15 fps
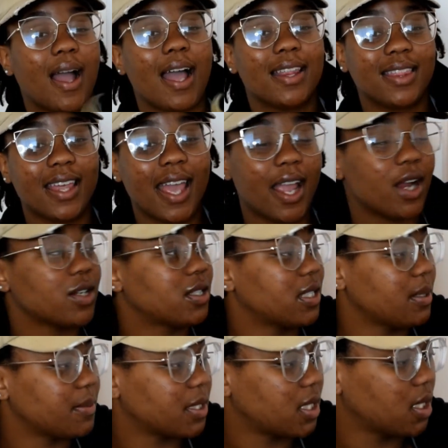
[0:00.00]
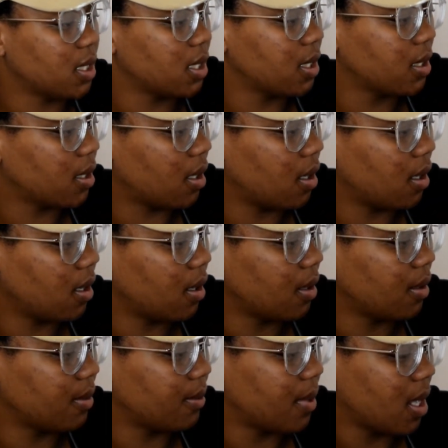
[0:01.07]
The hair seems good.
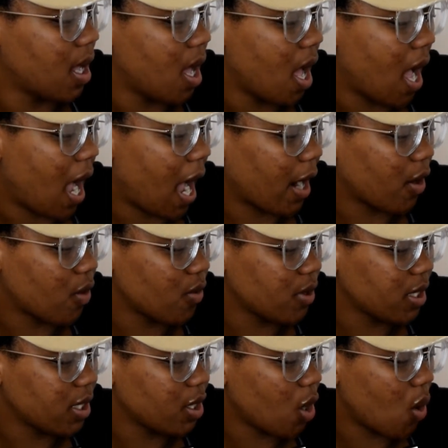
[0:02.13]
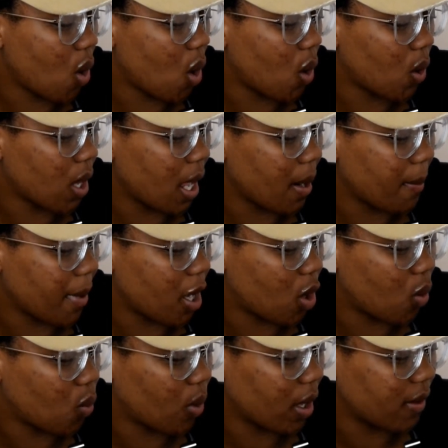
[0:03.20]
I don't really know a whole lot
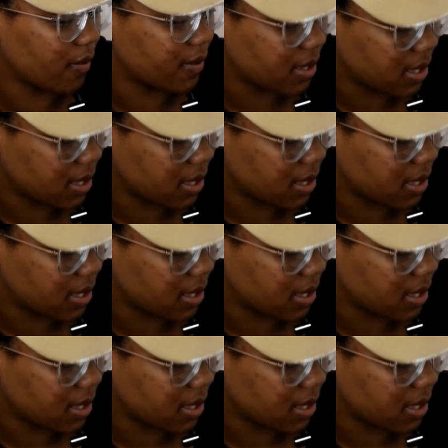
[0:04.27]
about wefts